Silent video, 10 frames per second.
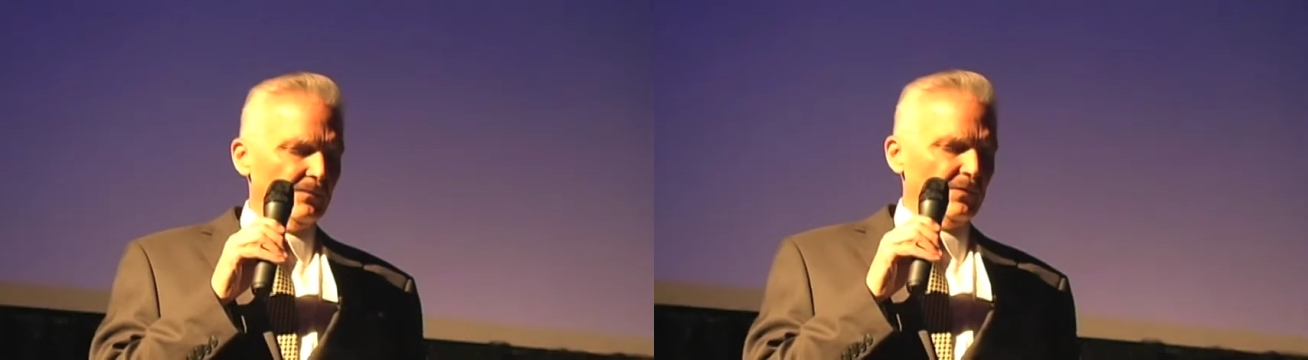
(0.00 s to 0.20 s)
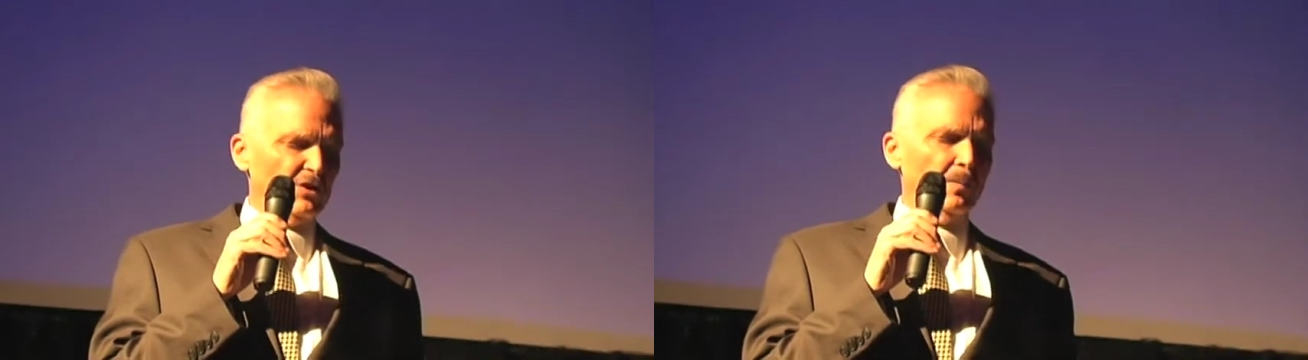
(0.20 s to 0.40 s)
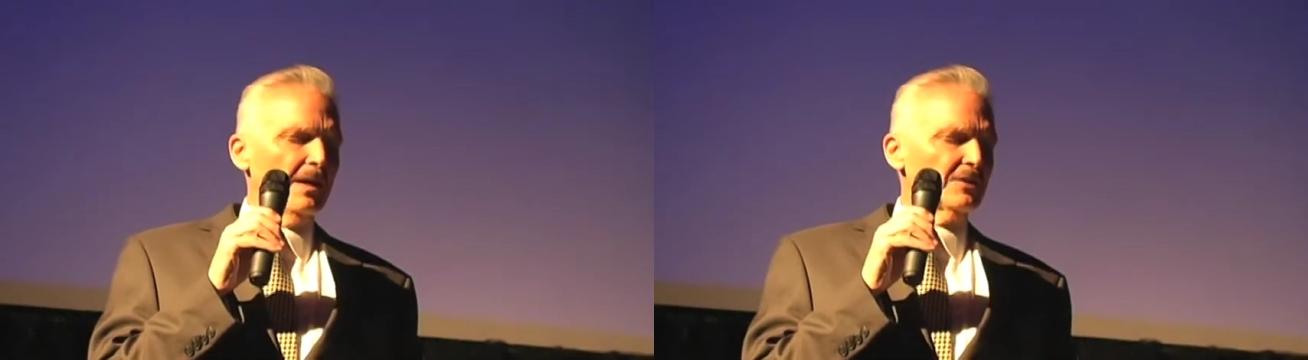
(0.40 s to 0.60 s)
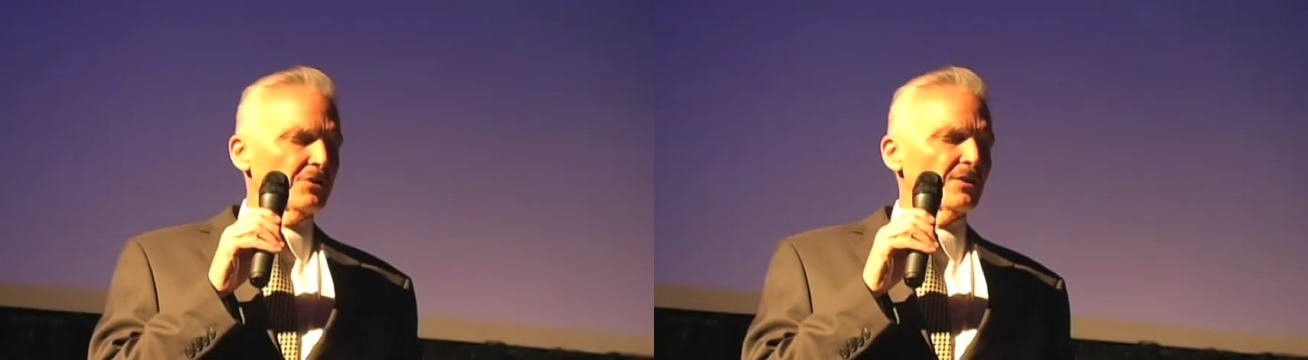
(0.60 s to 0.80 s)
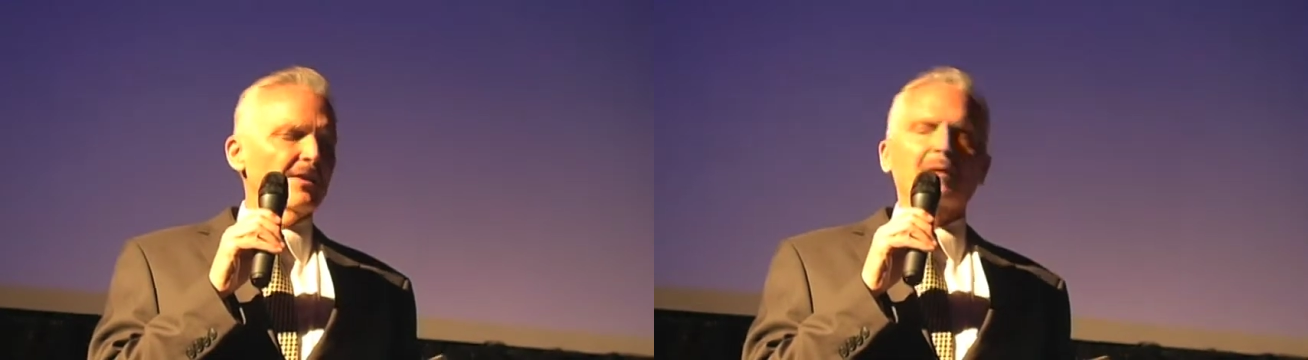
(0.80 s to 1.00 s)
the
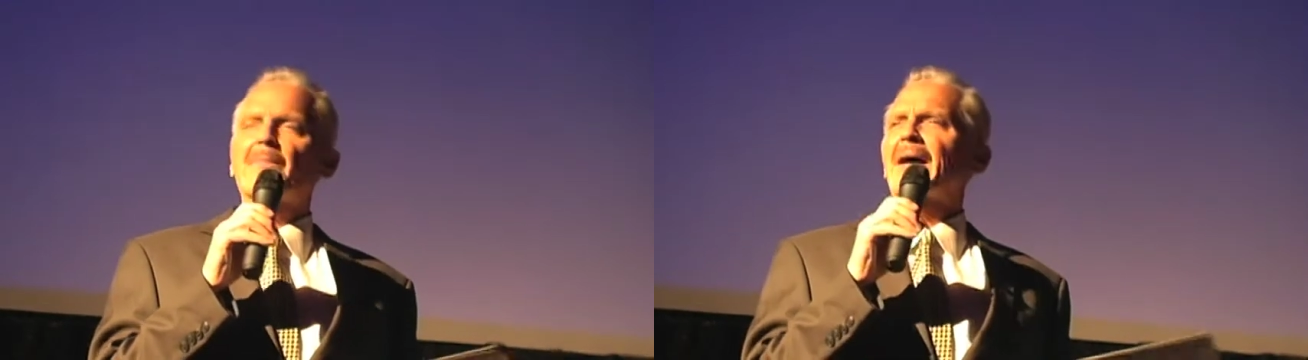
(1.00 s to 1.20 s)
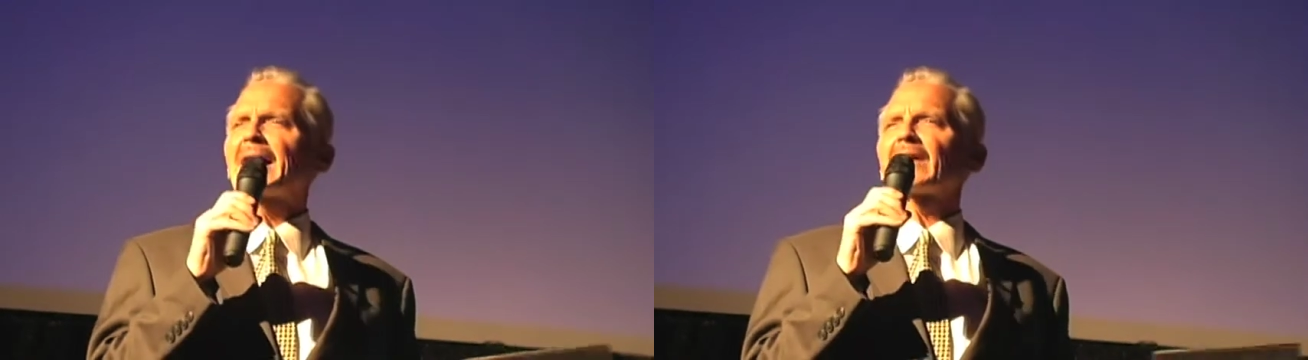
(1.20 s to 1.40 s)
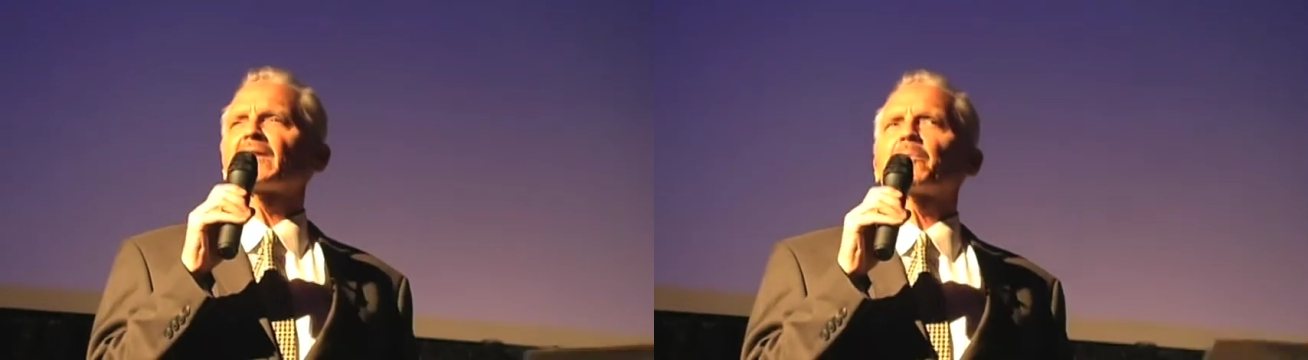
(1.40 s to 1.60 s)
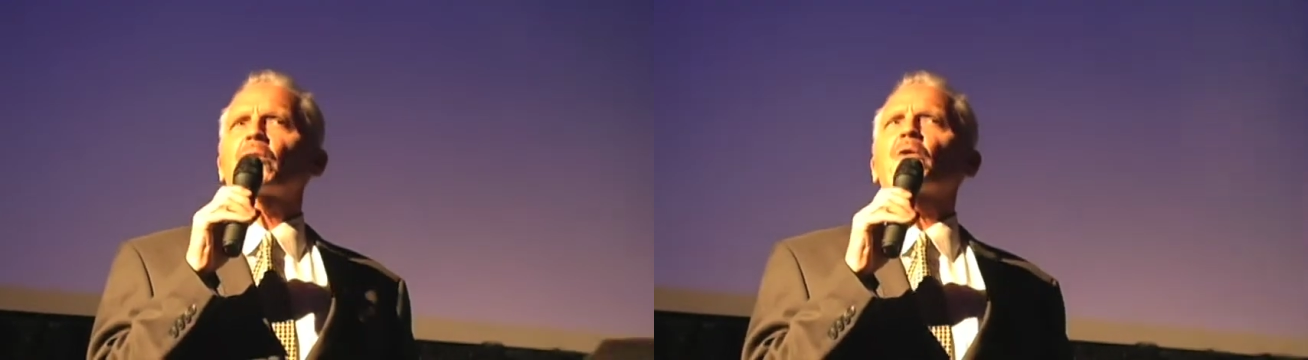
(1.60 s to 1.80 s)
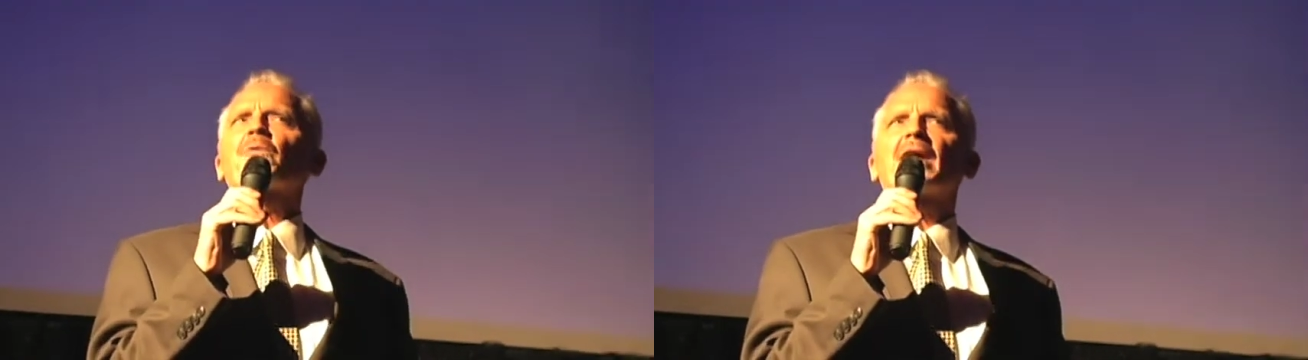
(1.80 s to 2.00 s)
sponsors on the back of the
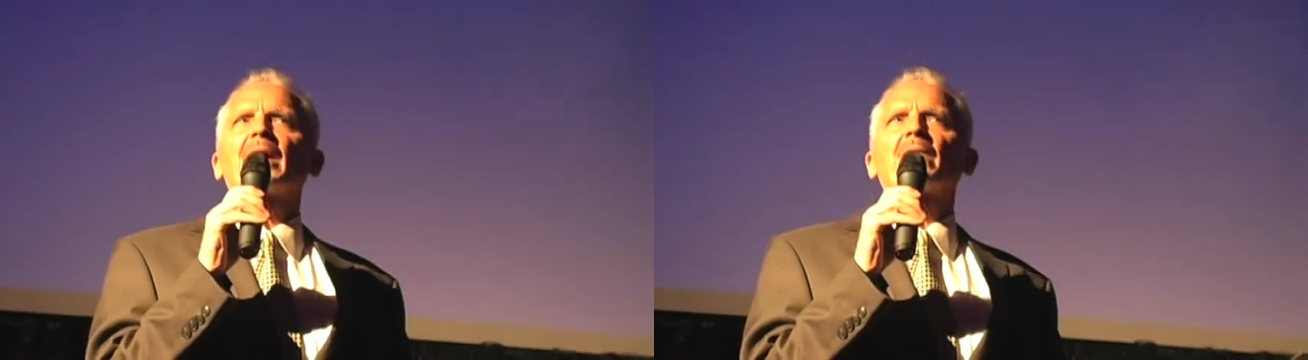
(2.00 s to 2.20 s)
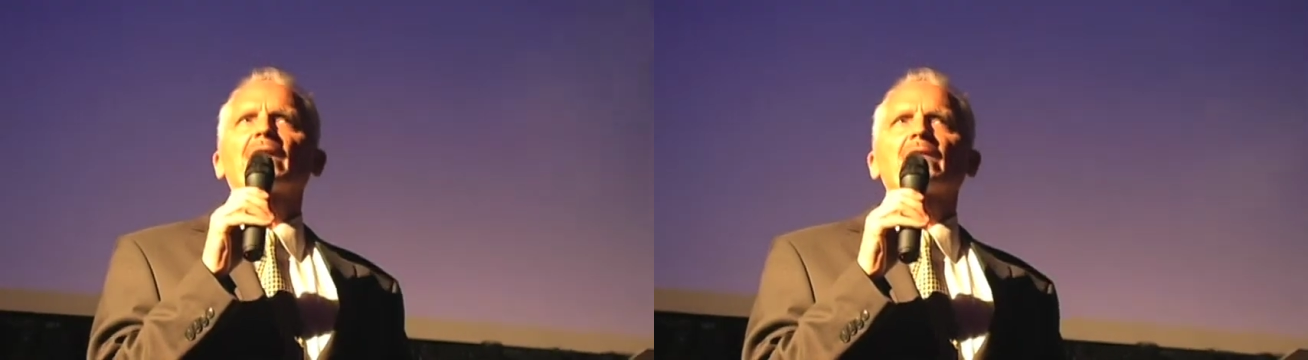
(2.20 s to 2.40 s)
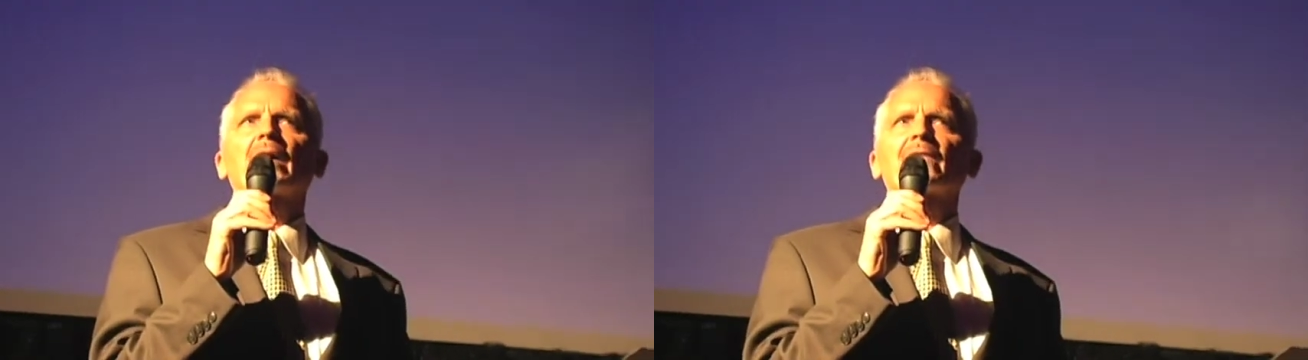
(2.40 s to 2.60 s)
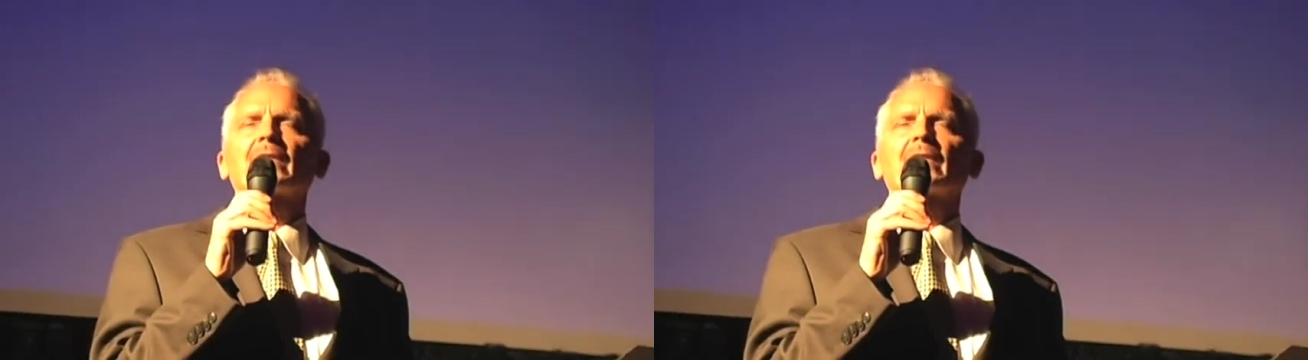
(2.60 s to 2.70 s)
program are the, are,